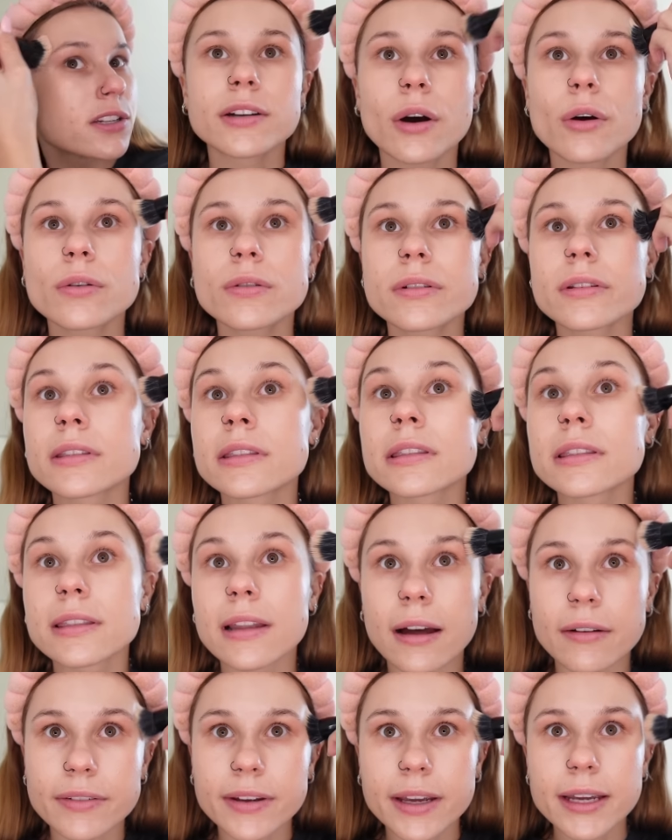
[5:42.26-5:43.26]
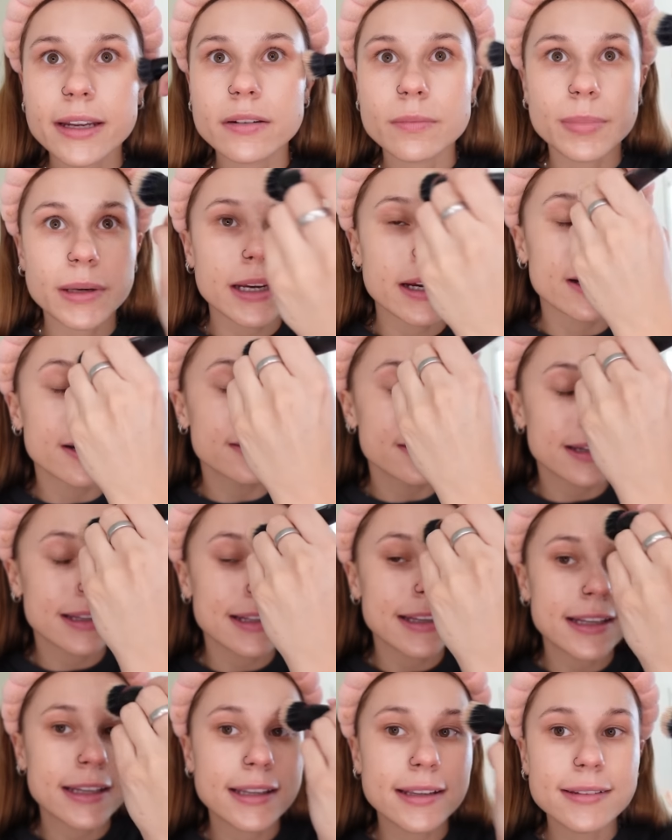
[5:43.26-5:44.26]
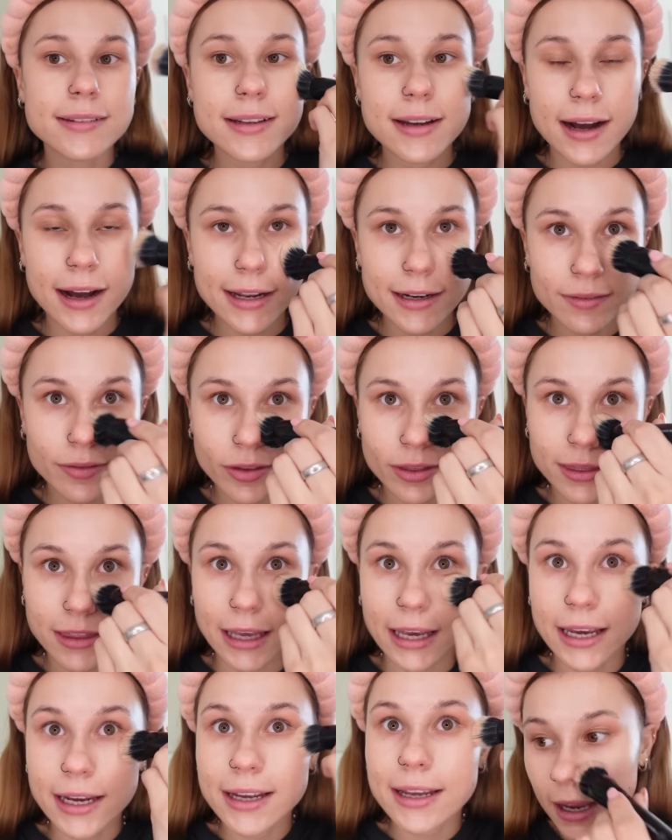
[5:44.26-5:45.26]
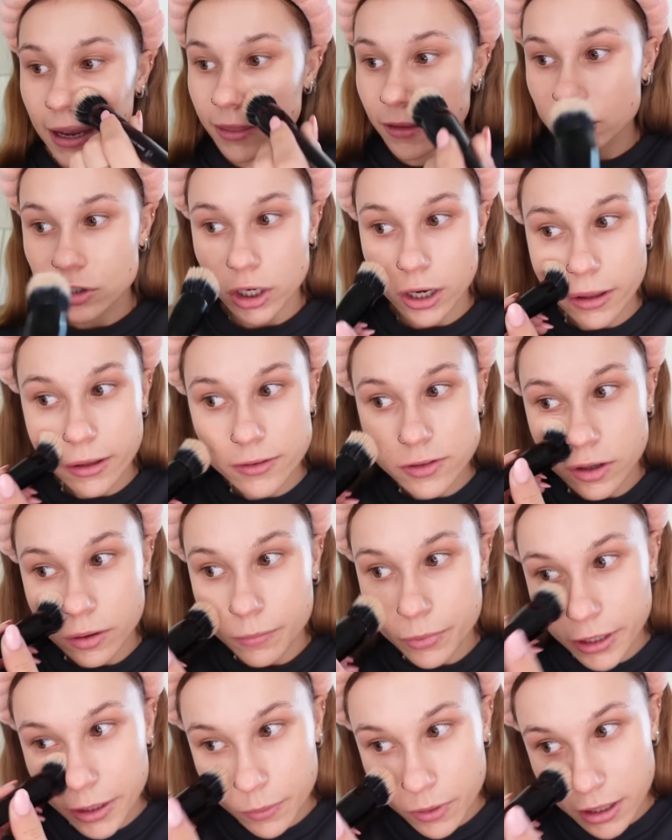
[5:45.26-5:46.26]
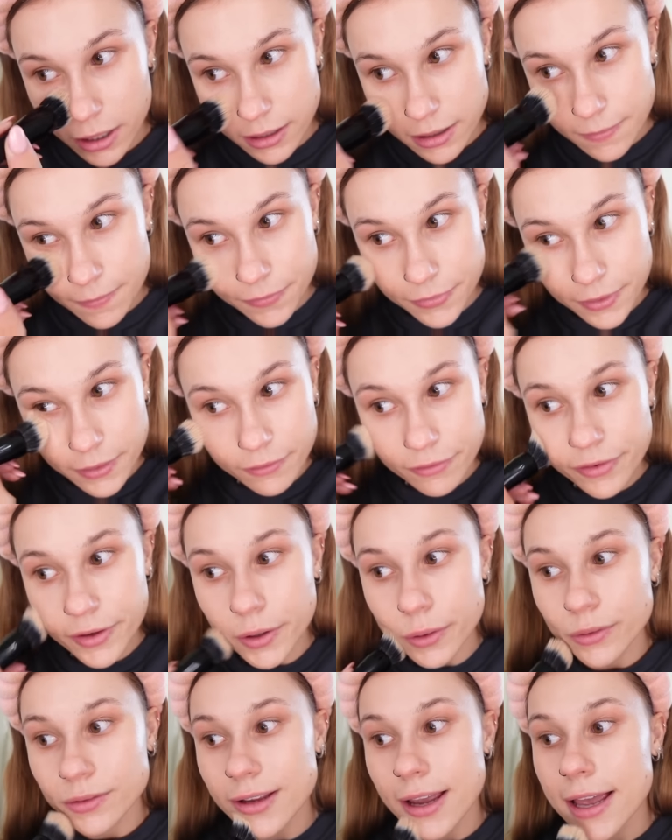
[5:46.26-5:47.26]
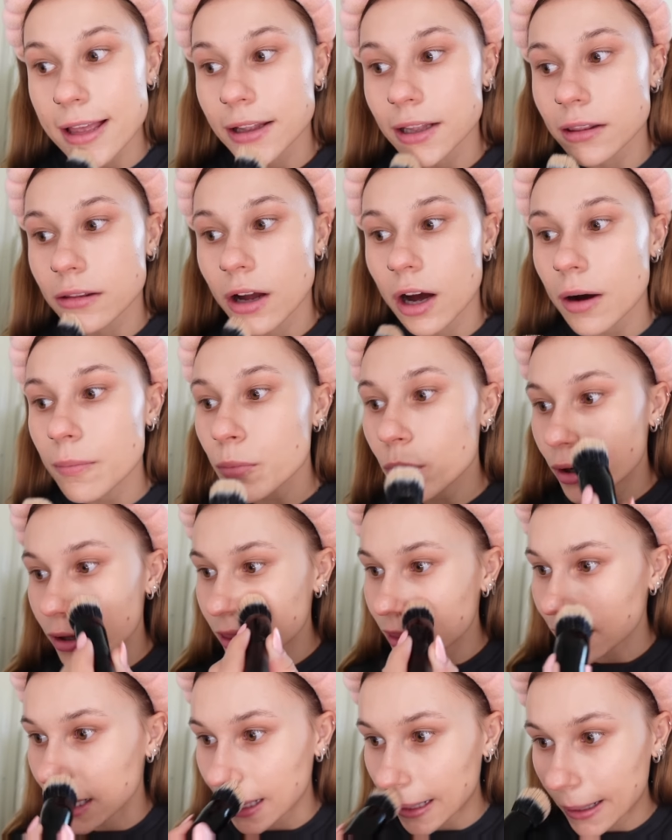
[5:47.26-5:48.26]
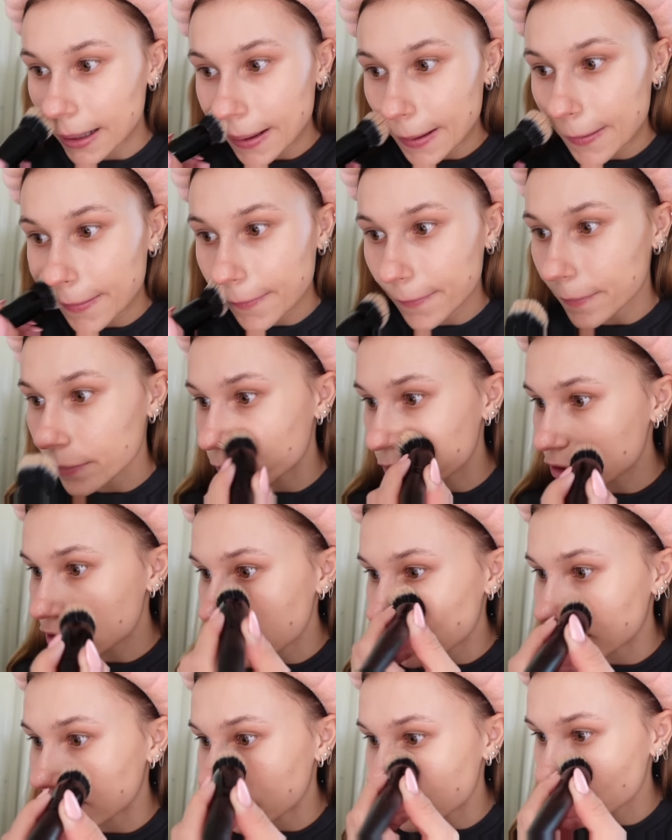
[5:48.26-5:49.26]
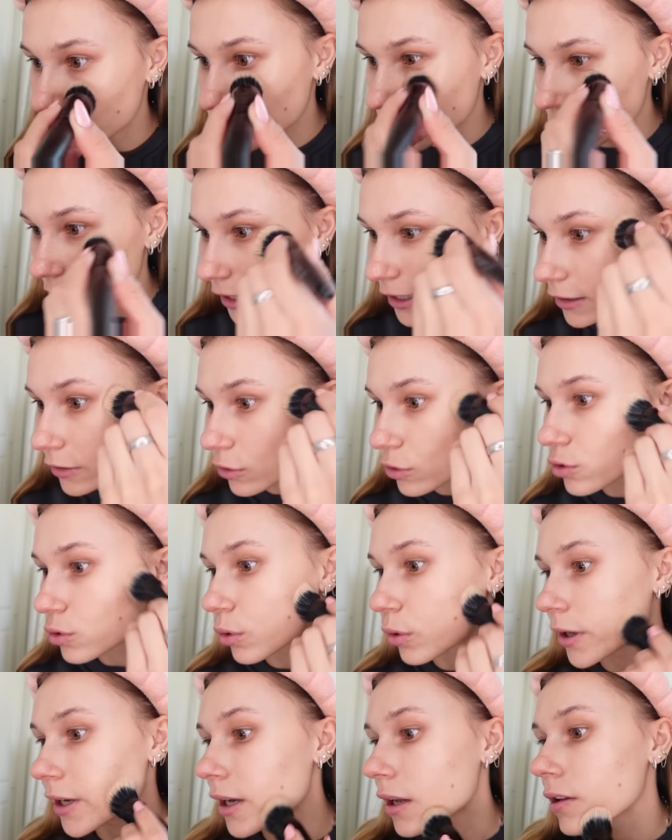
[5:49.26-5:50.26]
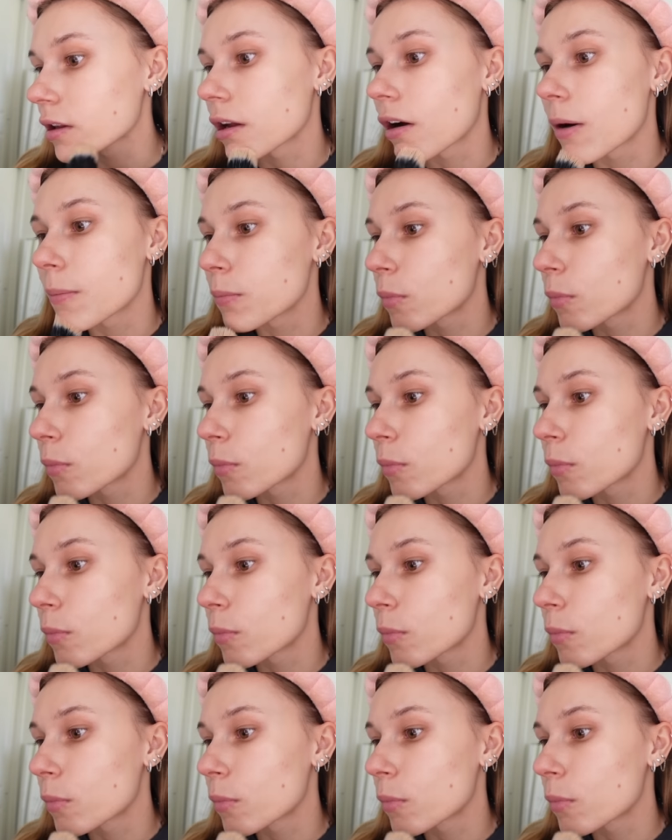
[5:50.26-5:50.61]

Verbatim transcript: don't love it because it is kind of thick and the Charlotte Tilbury one feels a lot more thin which is what I enjoy a lot